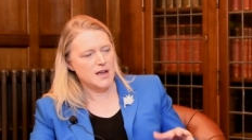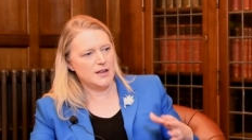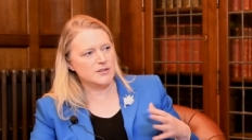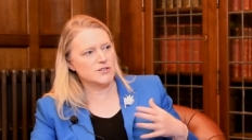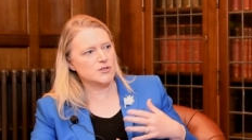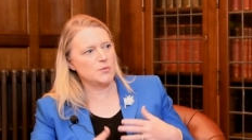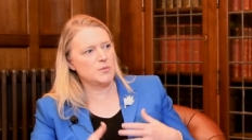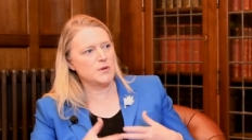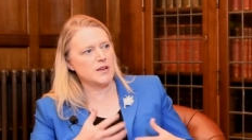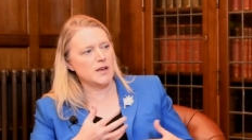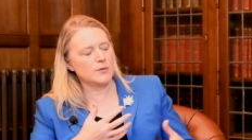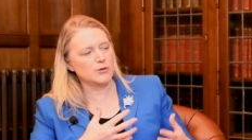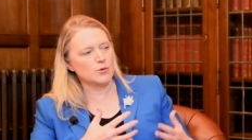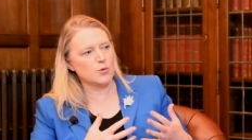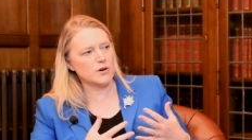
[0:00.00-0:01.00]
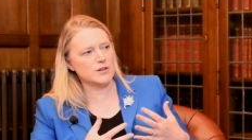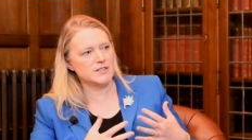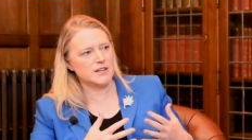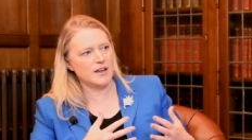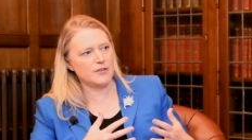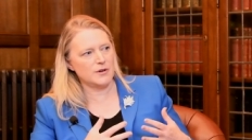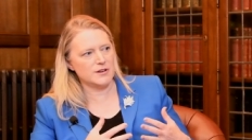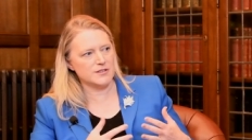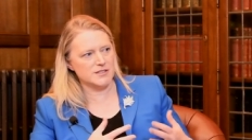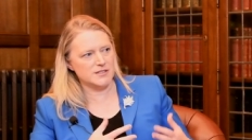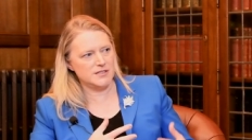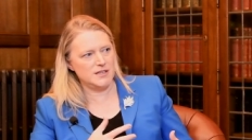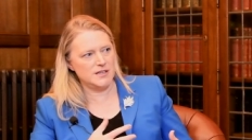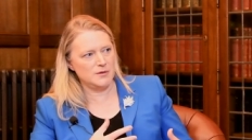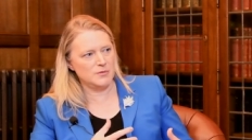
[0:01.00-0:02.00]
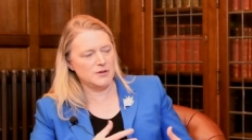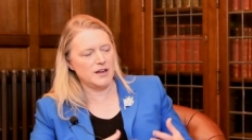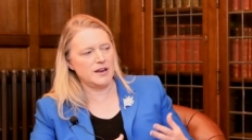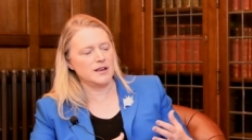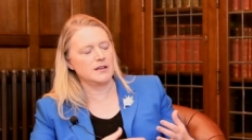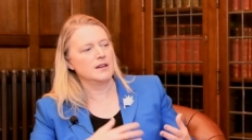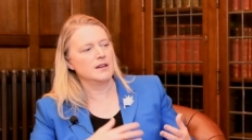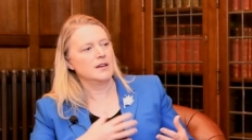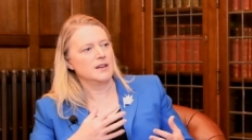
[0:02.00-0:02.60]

and so being able to work together as a team, getting